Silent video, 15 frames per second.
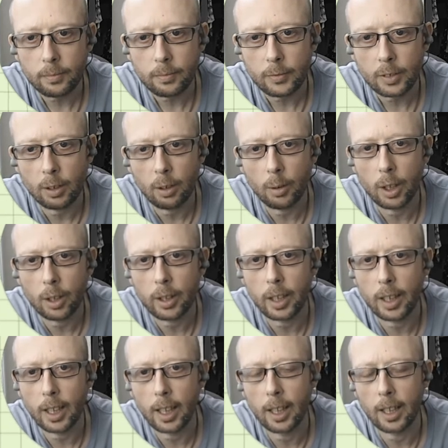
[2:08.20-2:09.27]
Well, we're
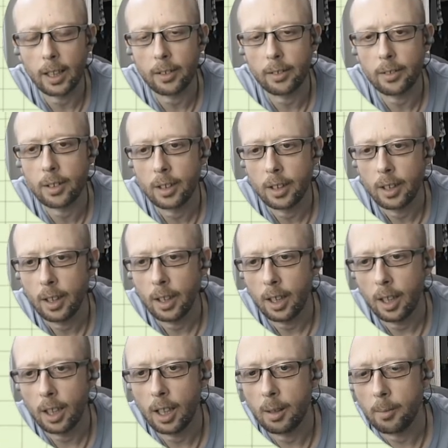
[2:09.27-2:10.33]
looking at
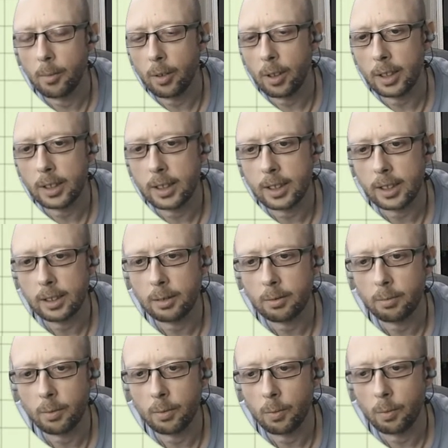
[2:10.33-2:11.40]
it's
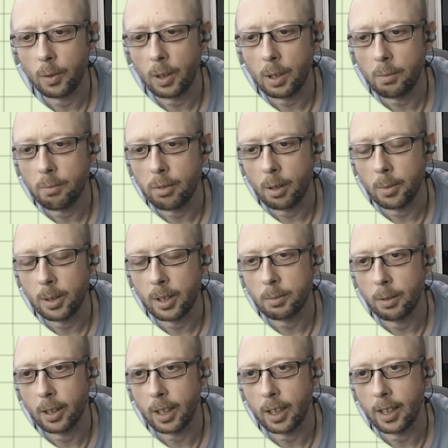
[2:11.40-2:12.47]

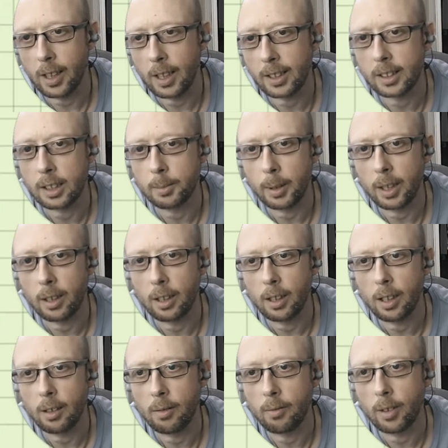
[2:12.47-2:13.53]
probably going to ask us about
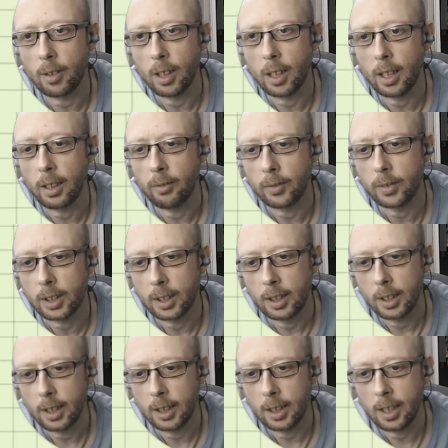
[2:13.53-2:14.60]
half-lives.
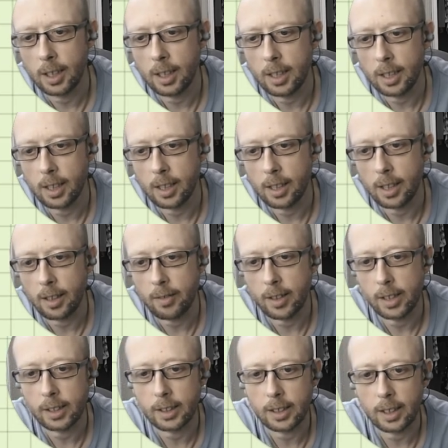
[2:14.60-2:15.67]
Yeah, there it
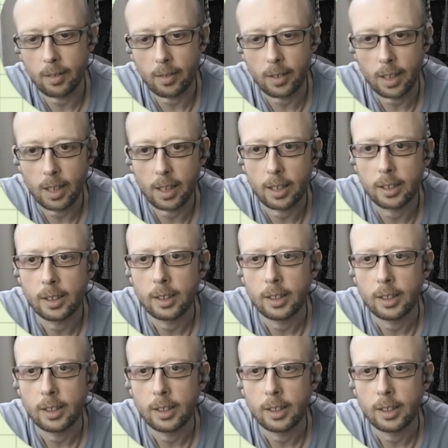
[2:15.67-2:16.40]
is down there.